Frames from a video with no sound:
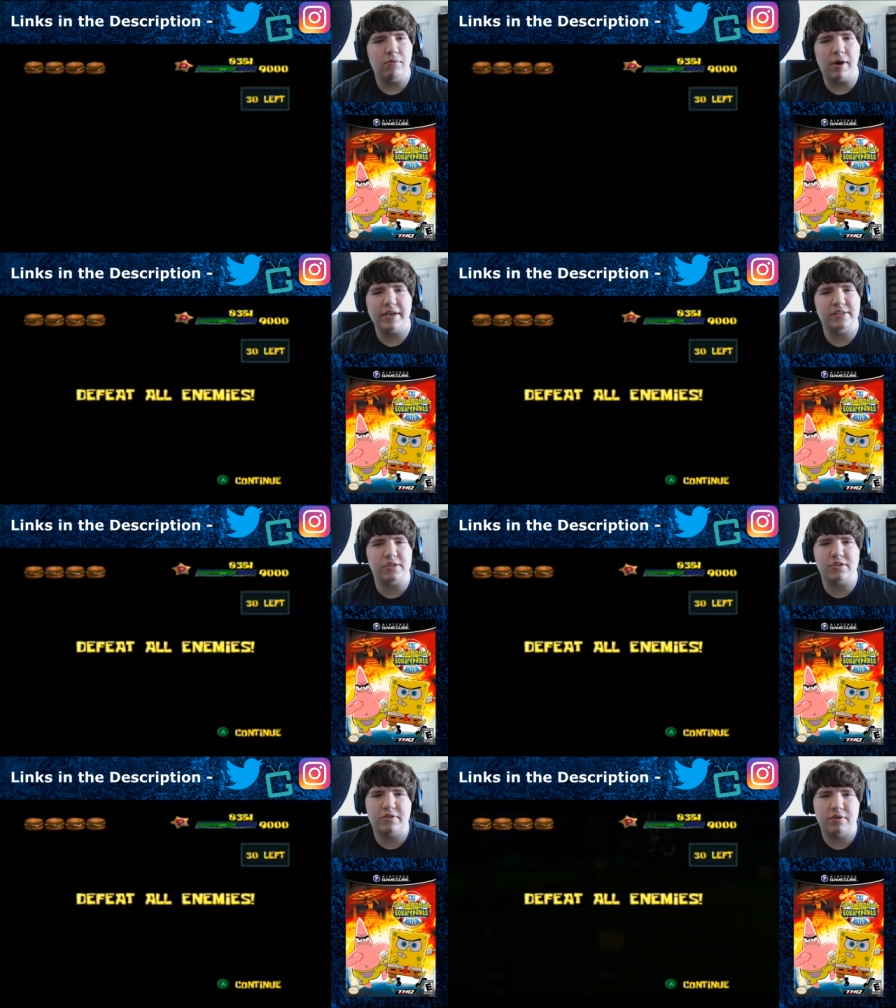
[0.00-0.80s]
Why
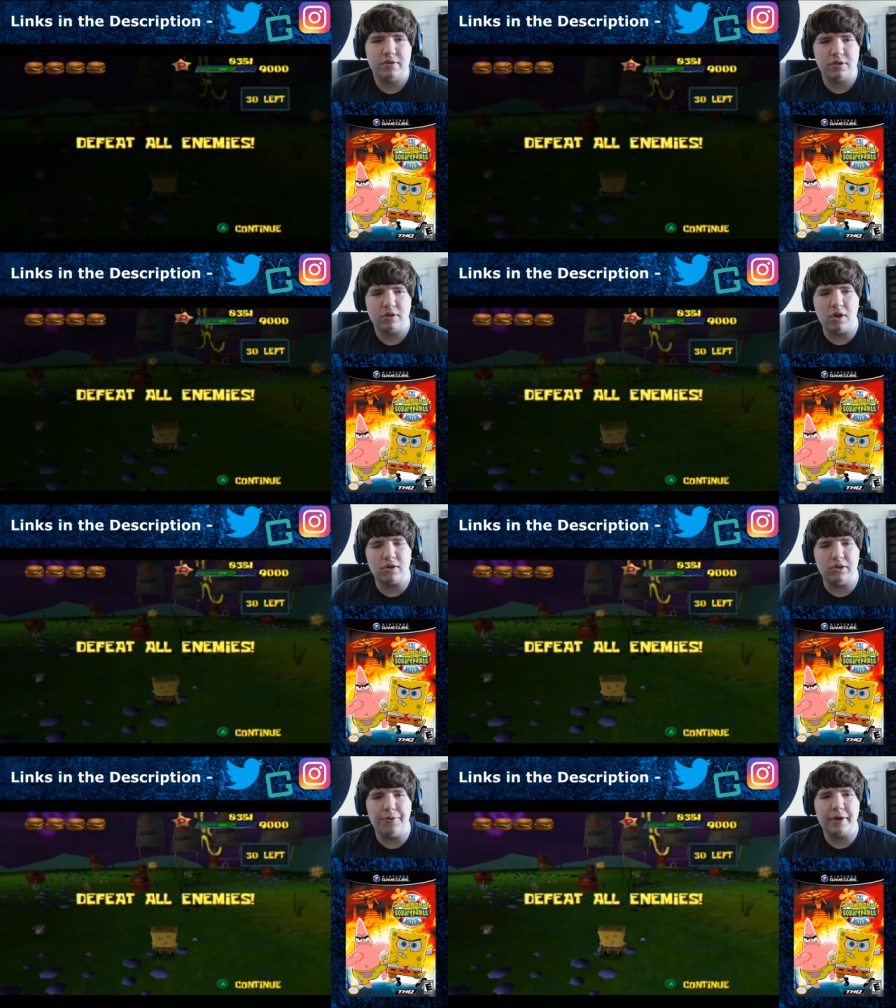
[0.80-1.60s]
such
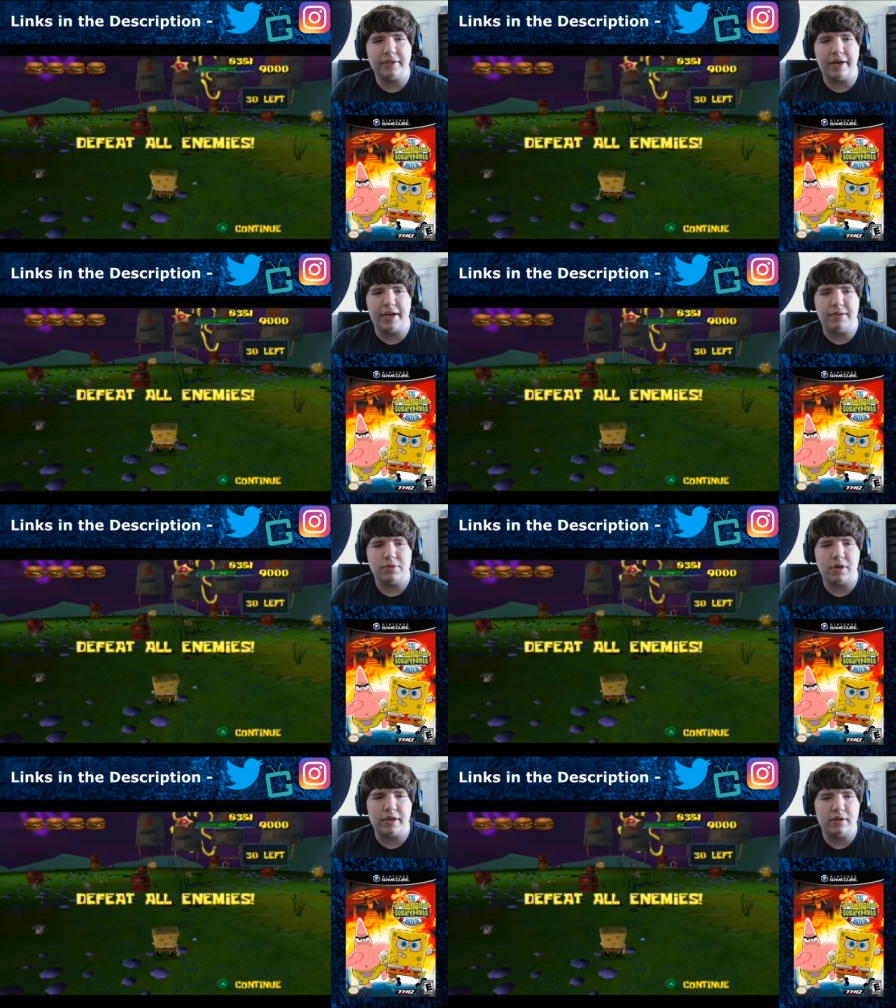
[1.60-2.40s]
long loading times?
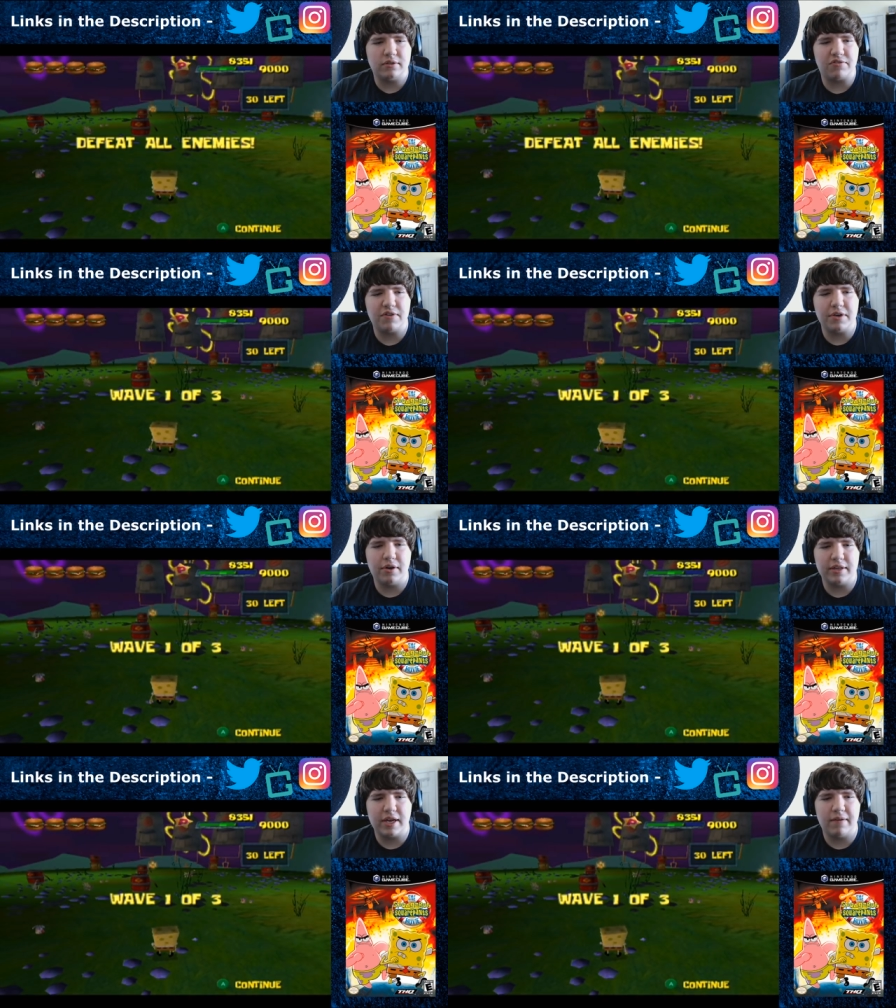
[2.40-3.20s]
Alright, defeat all
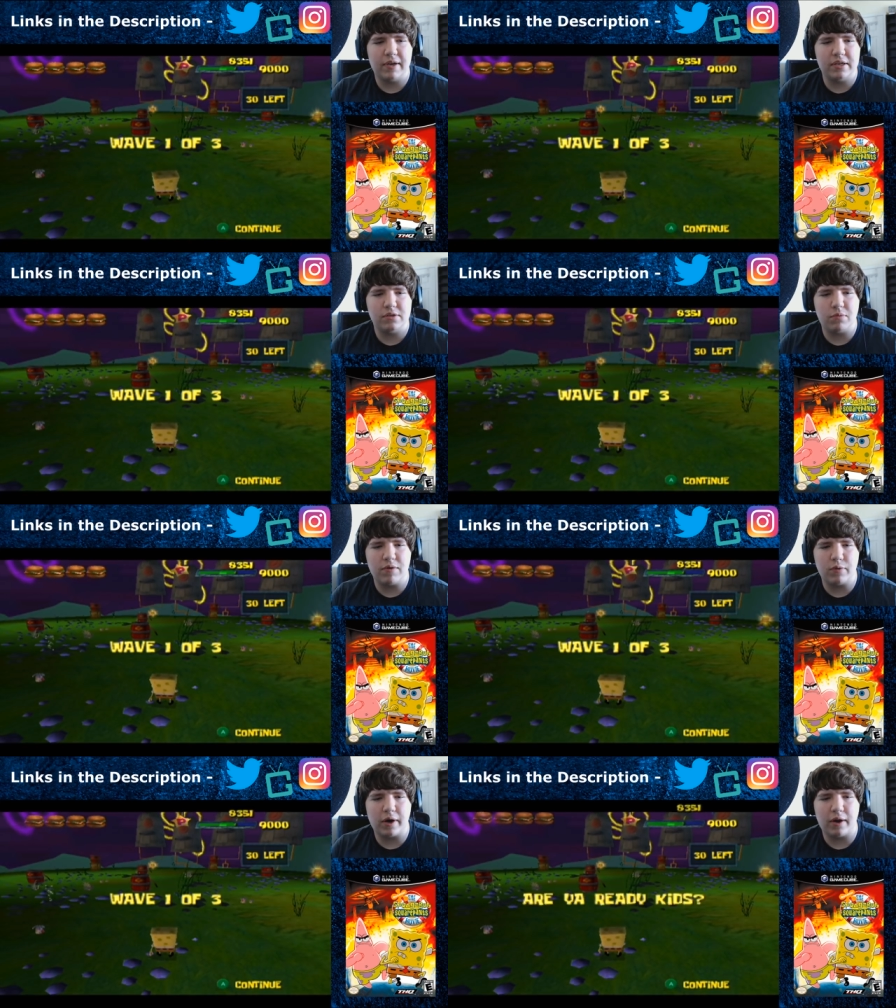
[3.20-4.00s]
the enemies. Wait,
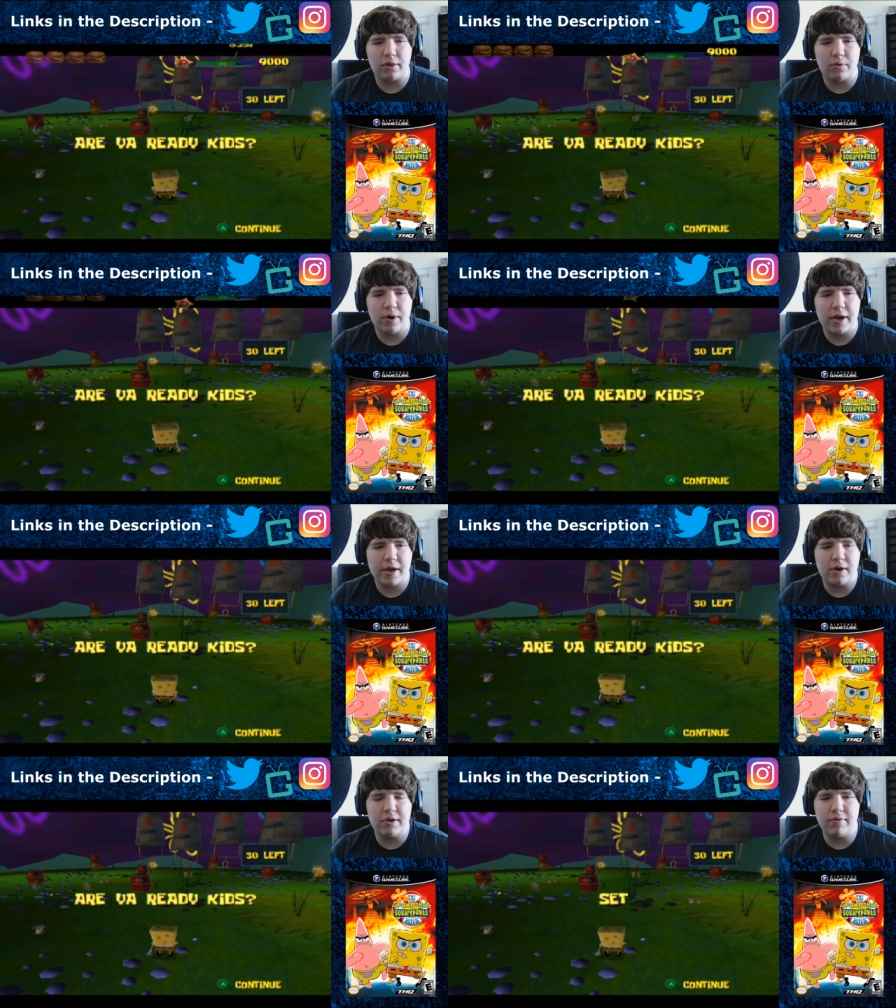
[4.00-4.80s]
one out of three.
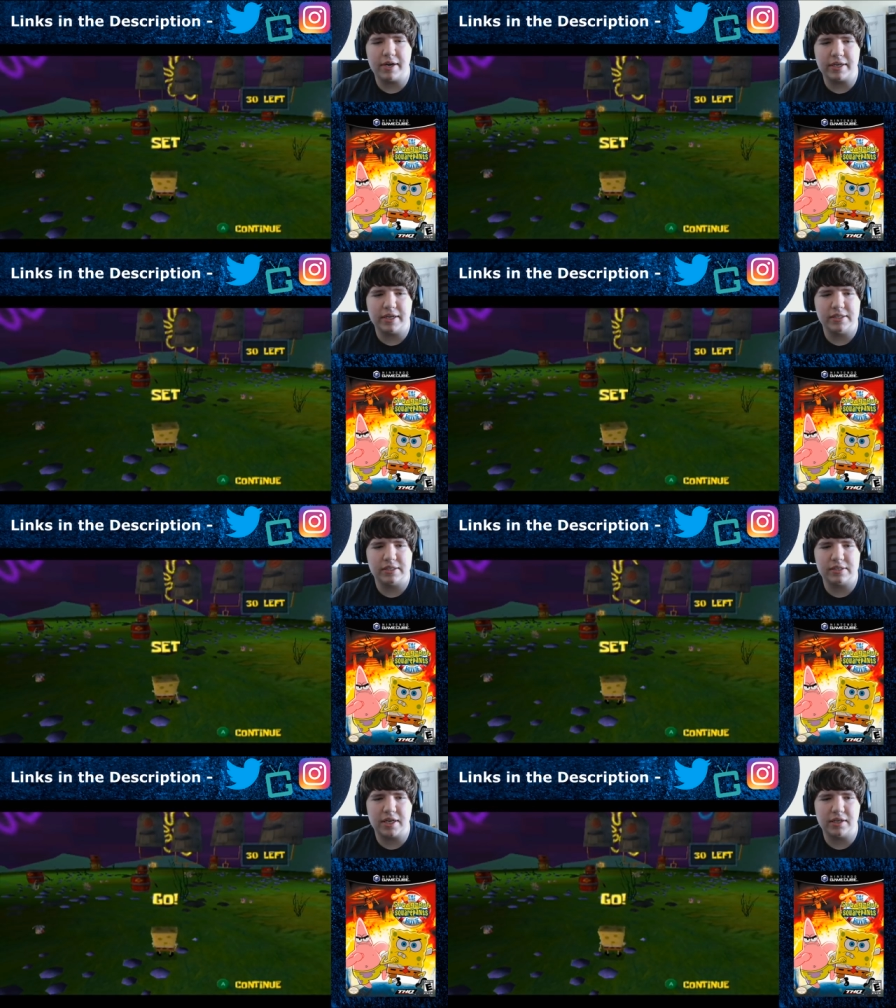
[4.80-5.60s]
Are you ready, kids?
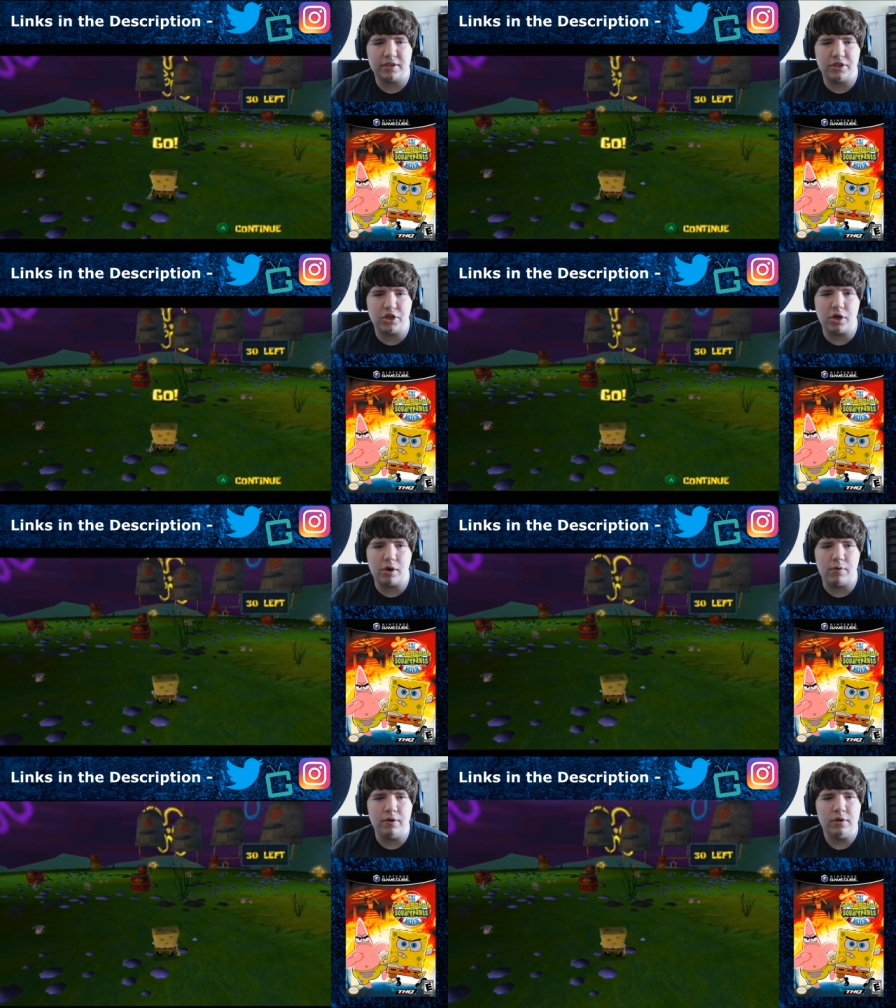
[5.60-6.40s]
Set,
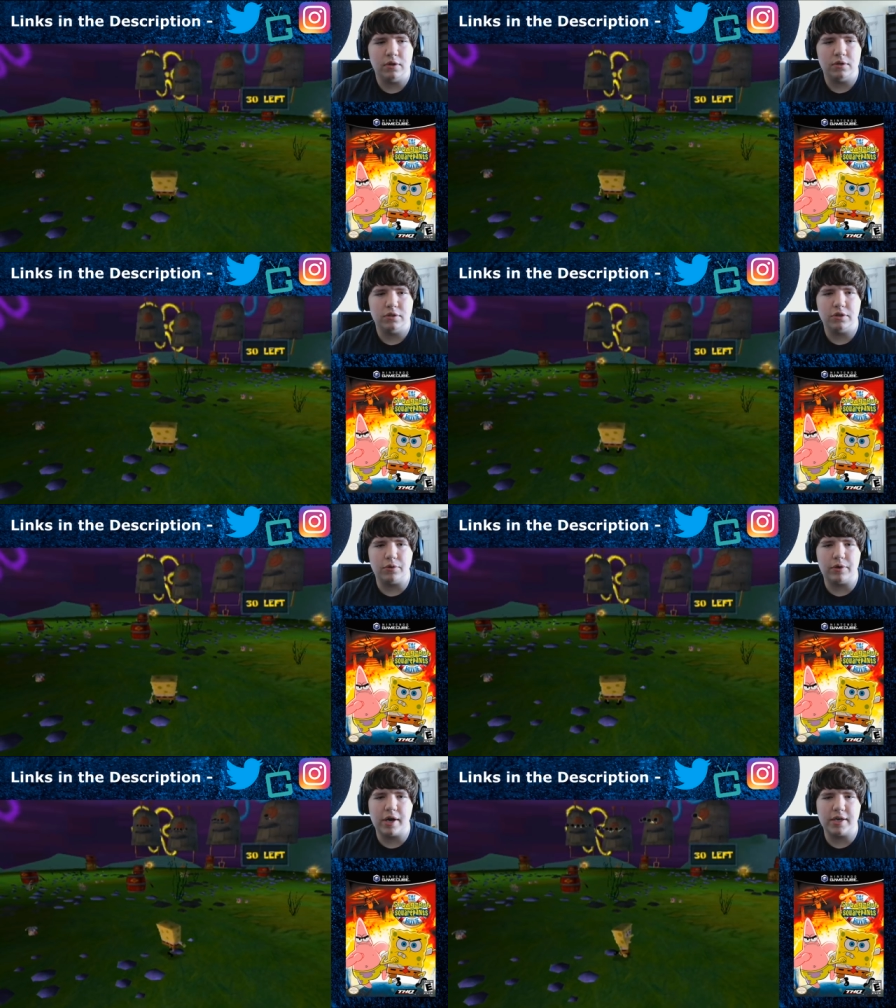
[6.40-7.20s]
go. You
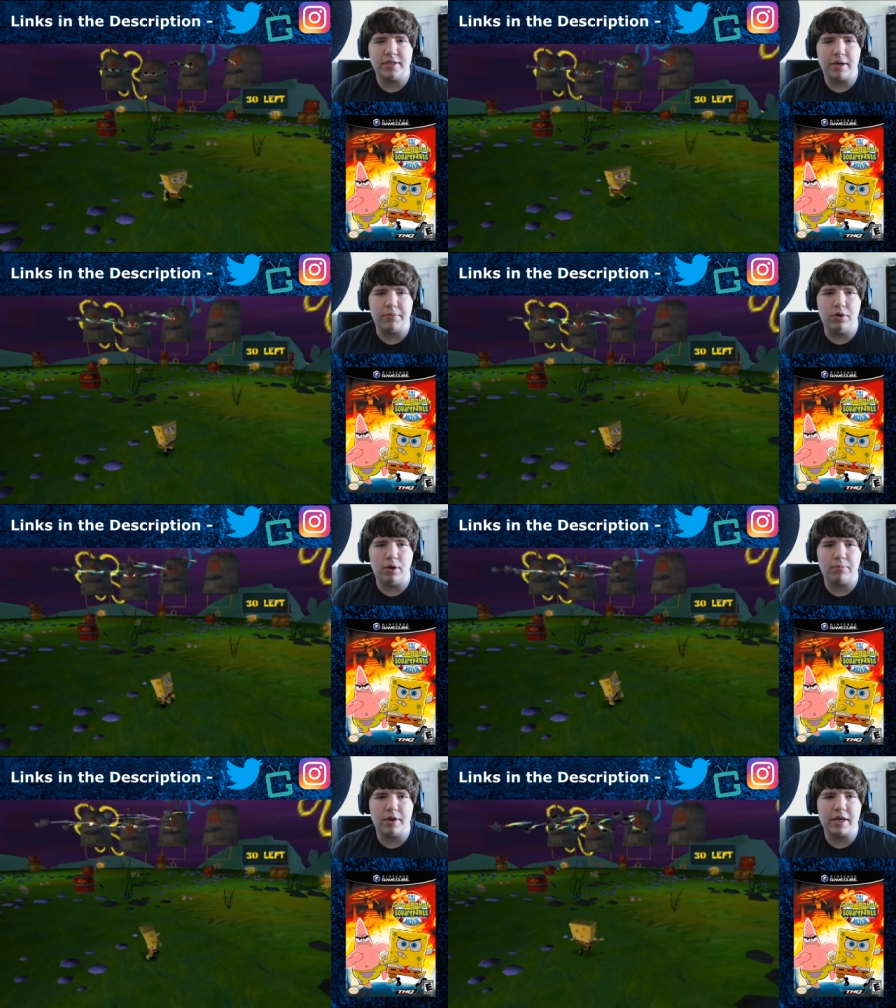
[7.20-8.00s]
goddamn know
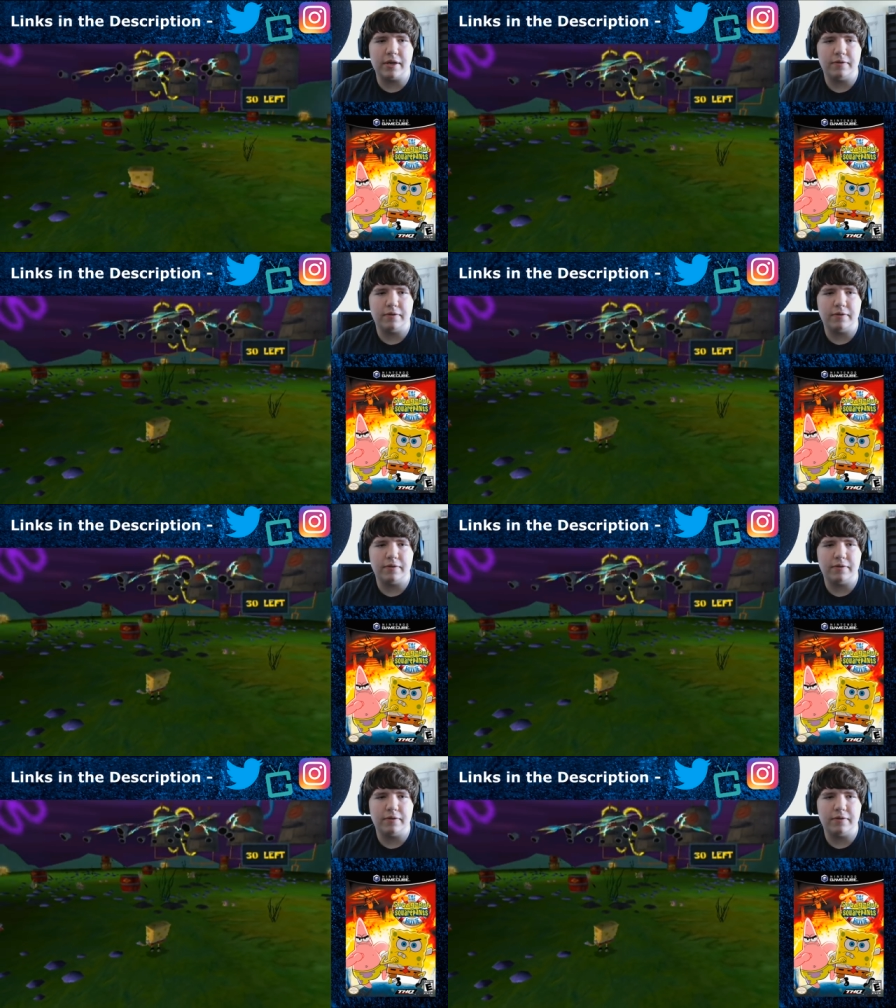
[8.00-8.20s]
I'm ready.